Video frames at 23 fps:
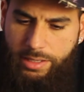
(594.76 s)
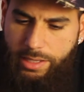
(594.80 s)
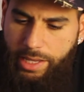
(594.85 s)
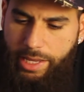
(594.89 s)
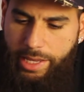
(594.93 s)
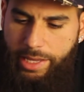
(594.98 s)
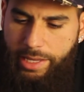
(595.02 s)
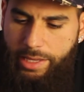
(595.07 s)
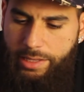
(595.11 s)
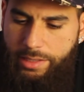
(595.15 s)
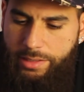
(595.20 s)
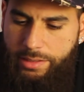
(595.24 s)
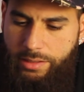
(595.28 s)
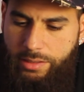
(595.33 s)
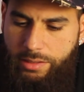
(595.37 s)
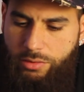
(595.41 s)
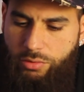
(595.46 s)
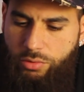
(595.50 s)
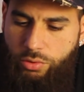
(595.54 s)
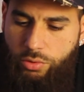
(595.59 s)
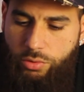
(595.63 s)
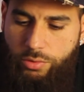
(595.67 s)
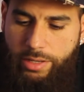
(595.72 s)
and
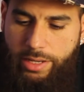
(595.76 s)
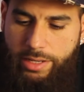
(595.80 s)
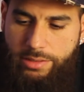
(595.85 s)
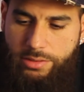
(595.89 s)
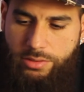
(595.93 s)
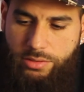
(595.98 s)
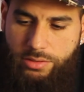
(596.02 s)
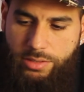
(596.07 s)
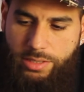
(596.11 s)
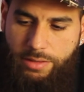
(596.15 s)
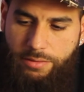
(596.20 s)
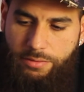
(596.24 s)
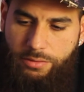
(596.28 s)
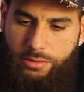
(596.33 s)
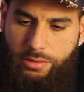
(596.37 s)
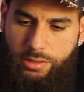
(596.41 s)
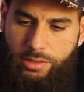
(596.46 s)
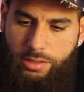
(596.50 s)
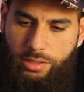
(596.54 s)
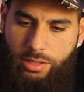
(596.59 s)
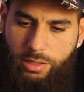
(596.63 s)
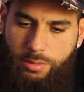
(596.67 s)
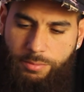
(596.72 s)
you guys are
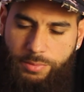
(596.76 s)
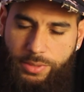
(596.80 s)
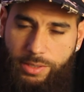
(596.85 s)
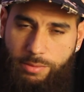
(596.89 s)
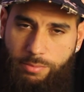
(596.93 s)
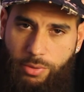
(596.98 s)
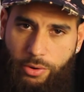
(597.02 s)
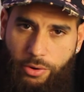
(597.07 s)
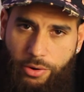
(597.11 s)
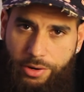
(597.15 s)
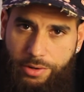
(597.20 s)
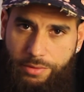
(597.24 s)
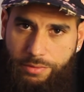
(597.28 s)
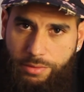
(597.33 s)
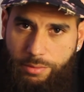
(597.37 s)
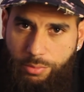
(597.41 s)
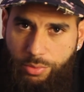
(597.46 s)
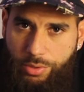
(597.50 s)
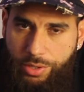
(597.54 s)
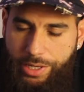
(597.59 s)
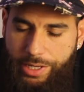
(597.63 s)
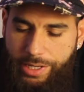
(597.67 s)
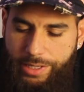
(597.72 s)
definitely a big part of the
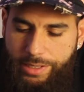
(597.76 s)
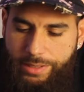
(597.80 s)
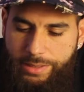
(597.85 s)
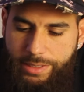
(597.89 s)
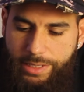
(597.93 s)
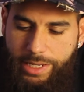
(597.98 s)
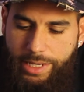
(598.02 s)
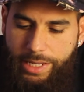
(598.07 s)
brand,